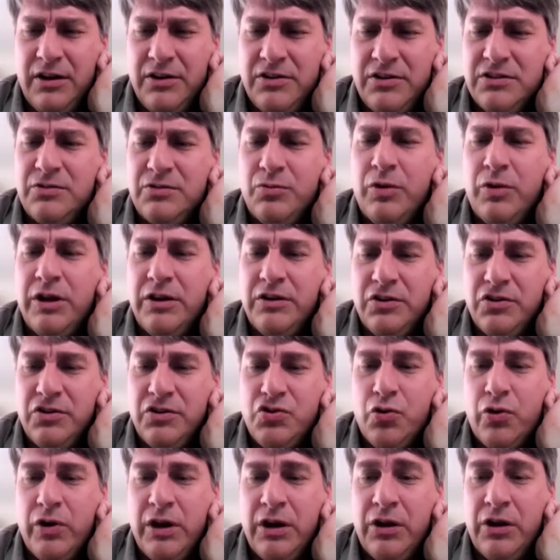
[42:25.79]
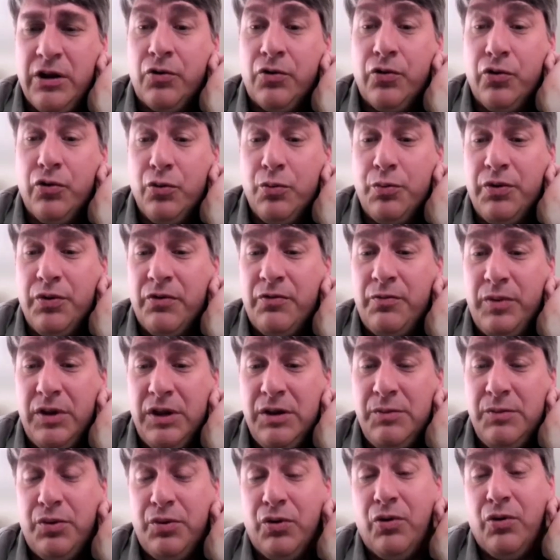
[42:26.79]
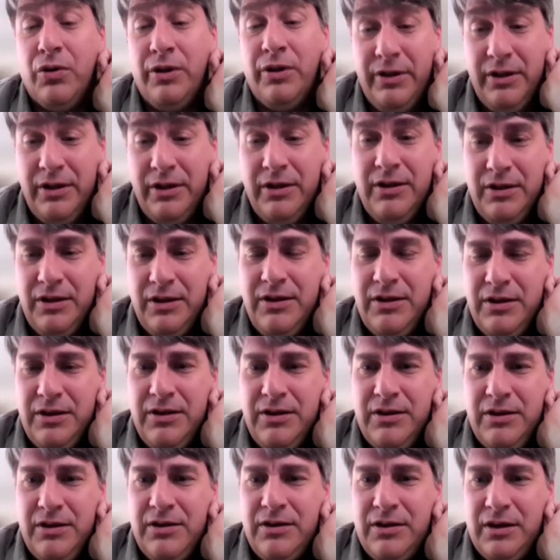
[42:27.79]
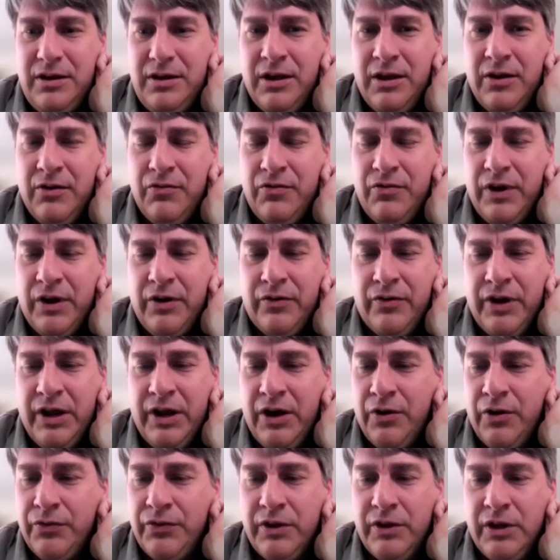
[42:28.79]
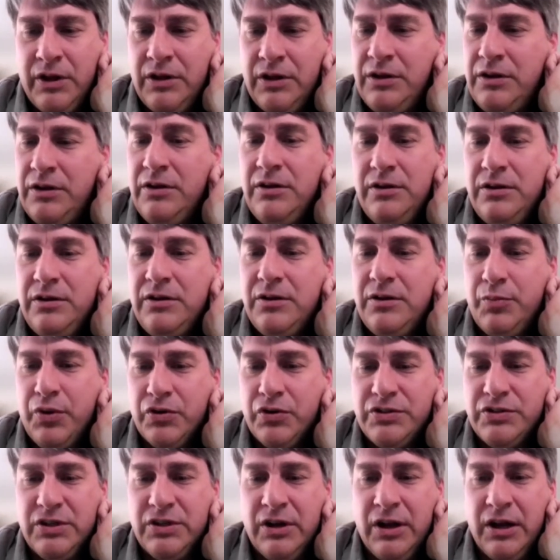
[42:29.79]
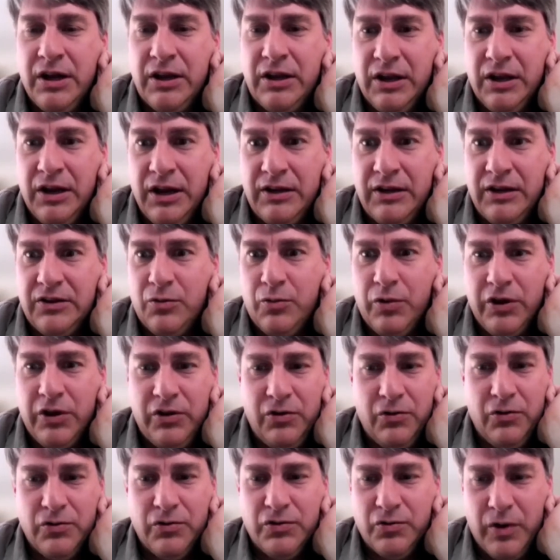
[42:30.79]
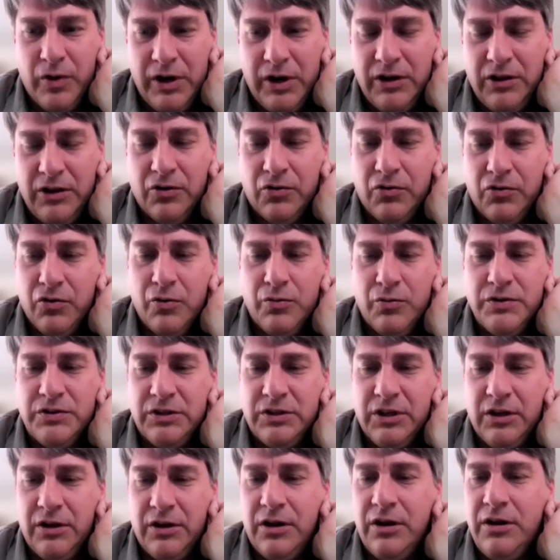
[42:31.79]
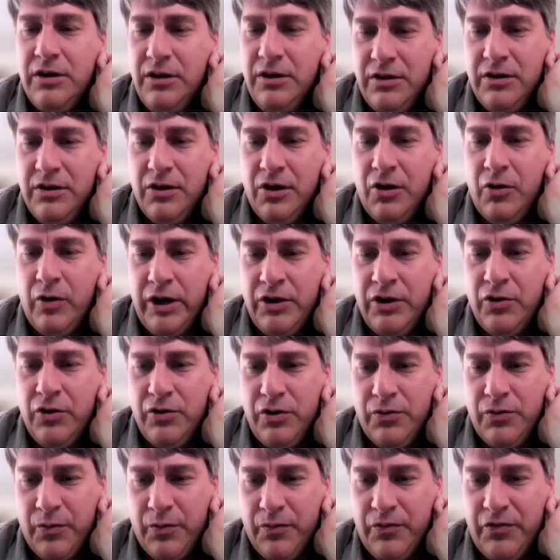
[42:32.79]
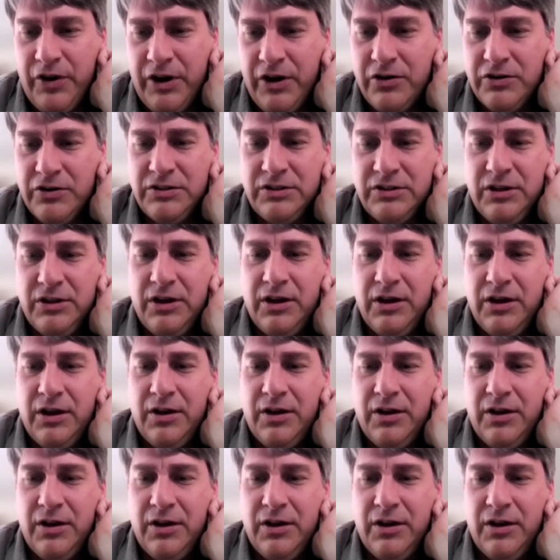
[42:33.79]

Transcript: I just went to join a group of people and found out that the person I connected with who was running the group said, "Oh, I know you from Fireside.